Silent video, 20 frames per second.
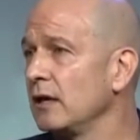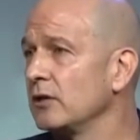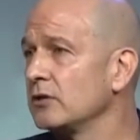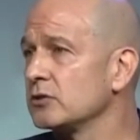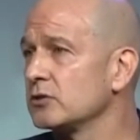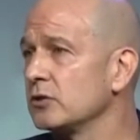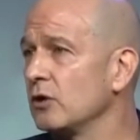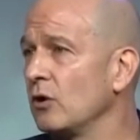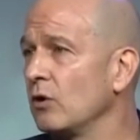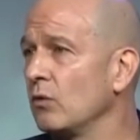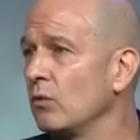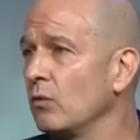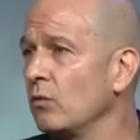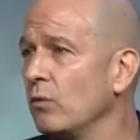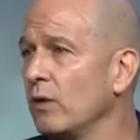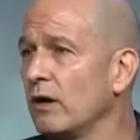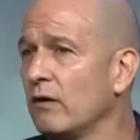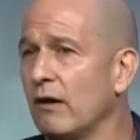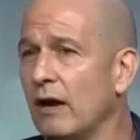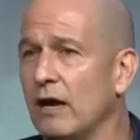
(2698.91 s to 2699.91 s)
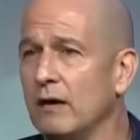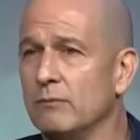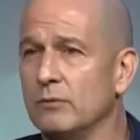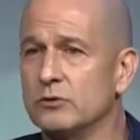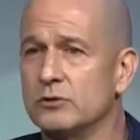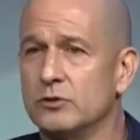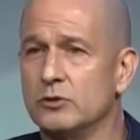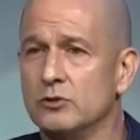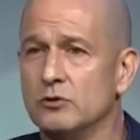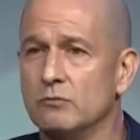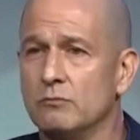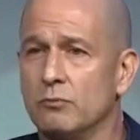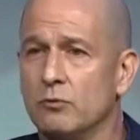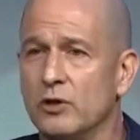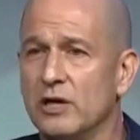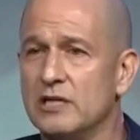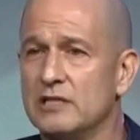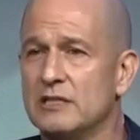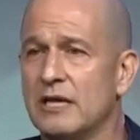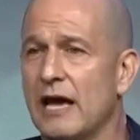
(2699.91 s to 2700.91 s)
So we were able to
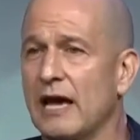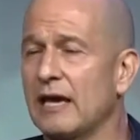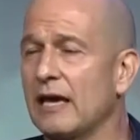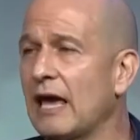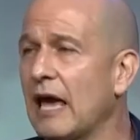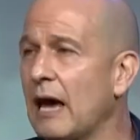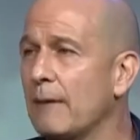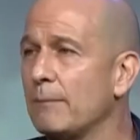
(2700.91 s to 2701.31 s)
bridge that gap